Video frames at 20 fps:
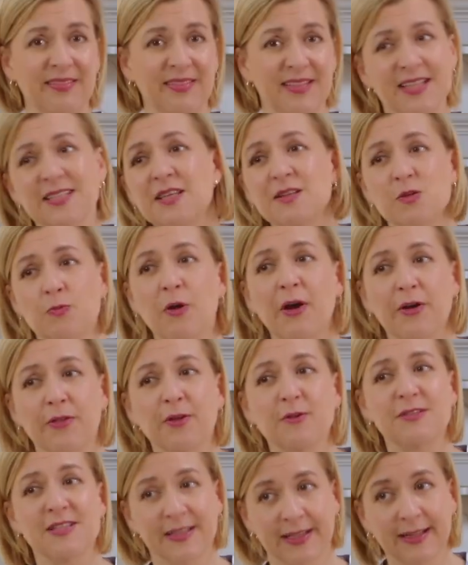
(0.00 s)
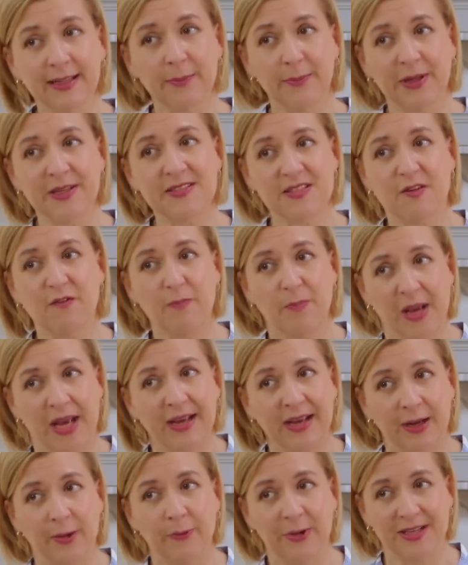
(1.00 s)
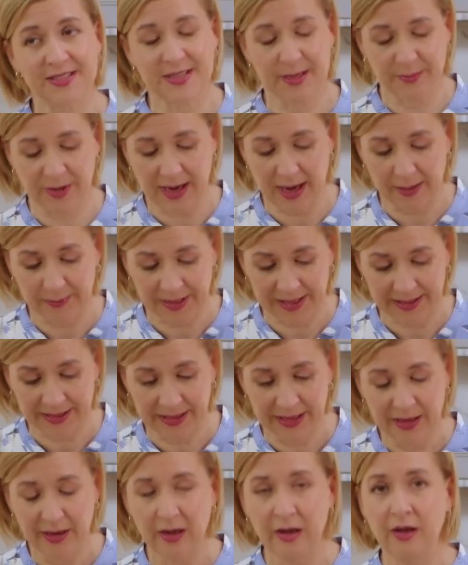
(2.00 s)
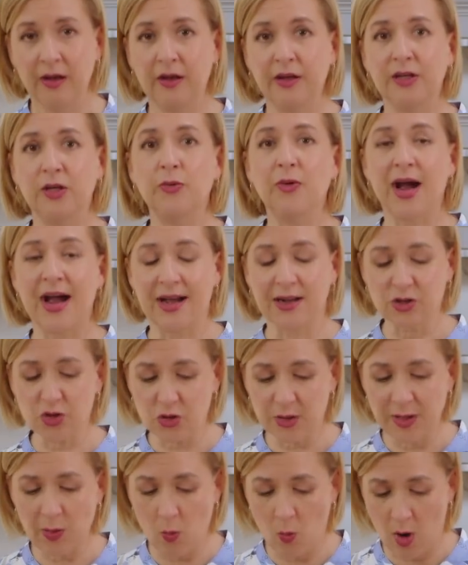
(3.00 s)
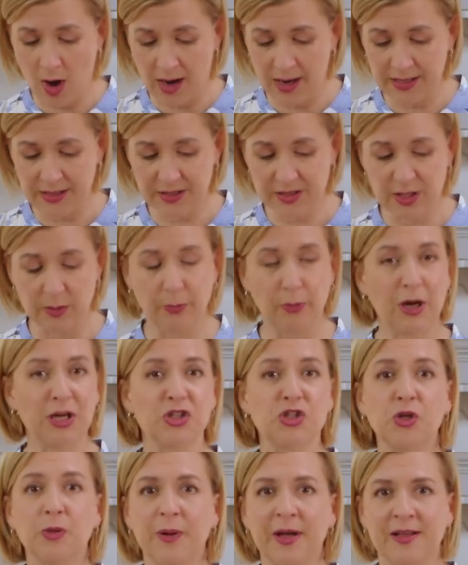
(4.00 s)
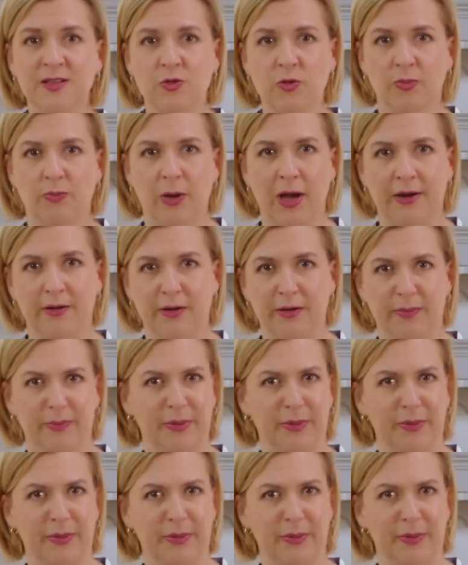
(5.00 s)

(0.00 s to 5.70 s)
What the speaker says: this is where those little bits of baking wisdom come in. you actually want to brush your pans with butter